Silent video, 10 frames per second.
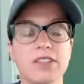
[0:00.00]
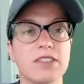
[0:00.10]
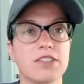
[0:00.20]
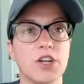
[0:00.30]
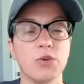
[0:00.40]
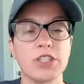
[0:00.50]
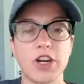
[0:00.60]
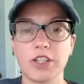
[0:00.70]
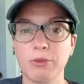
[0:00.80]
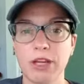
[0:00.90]
So we
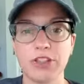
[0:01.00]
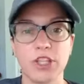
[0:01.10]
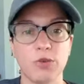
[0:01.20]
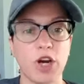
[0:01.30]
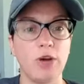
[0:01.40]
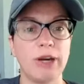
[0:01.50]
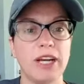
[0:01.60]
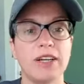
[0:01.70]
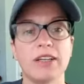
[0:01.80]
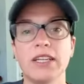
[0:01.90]
talked about the
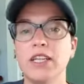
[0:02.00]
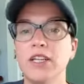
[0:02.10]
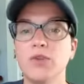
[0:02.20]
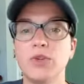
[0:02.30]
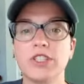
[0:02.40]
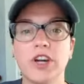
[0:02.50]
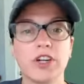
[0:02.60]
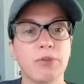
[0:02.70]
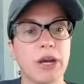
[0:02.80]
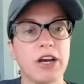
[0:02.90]
aroma, we
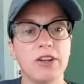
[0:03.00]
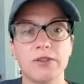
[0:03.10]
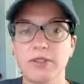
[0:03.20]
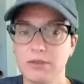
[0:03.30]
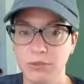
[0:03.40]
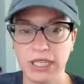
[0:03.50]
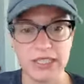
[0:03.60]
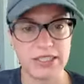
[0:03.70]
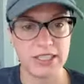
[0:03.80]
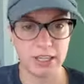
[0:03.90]
talk about
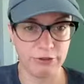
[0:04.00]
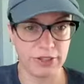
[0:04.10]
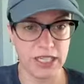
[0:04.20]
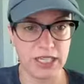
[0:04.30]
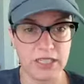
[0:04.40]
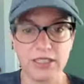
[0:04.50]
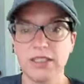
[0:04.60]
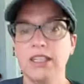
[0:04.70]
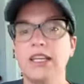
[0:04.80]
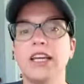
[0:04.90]
being stuffy.
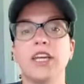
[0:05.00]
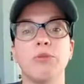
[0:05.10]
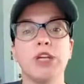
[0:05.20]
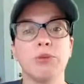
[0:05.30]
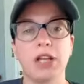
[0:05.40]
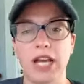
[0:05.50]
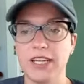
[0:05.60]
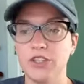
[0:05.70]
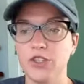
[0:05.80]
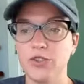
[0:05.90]
It can be
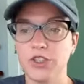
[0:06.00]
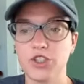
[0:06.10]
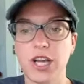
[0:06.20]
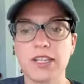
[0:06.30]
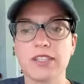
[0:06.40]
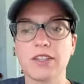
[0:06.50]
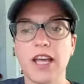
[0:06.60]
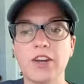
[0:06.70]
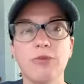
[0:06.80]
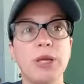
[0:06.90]
applied to the chest. A
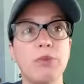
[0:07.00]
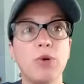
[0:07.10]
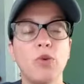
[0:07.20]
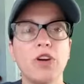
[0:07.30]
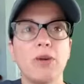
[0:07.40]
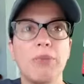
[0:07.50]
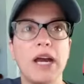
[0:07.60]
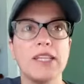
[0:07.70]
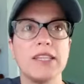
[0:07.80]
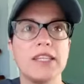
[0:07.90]
lot of people will
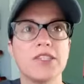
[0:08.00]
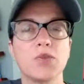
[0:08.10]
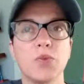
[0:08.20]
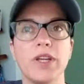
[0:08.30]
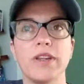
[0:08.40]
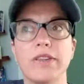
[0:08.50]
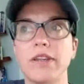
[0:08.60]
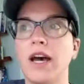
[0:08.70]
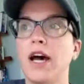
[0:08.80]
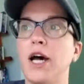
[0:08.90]
combine this with
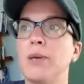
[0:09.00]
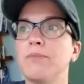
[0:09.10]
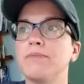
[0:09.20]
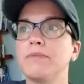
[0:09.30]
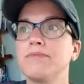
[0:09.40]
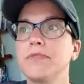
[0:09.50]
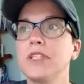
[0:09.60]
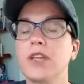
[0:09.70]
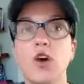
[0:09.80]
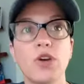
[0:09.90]

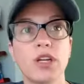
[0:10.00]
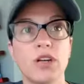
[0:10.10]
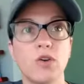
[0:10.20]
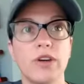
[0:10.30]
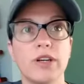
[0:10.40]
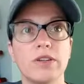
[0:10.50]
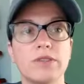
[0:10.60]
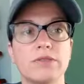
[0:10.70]
coconut oil,